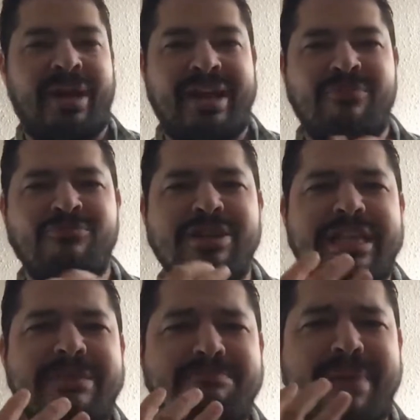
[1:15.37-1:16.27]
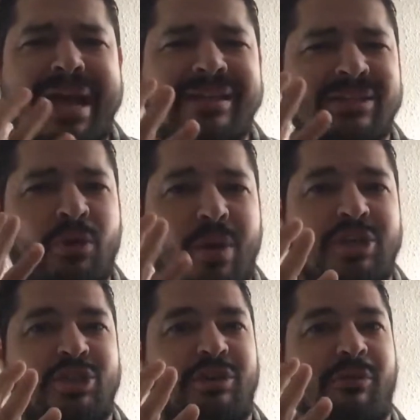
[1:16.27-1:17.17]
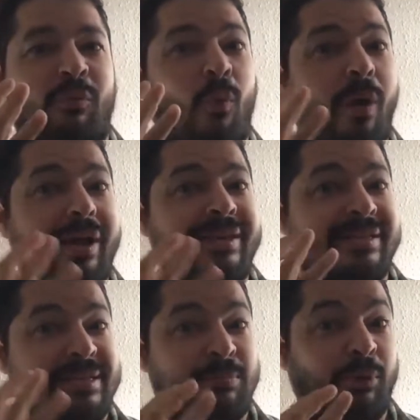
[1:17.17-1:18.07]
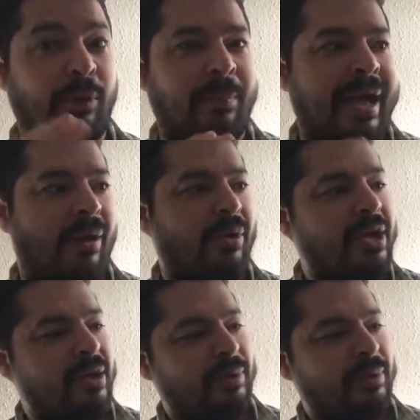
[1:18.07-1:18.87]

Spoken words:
and it really begs a question of what is this book about,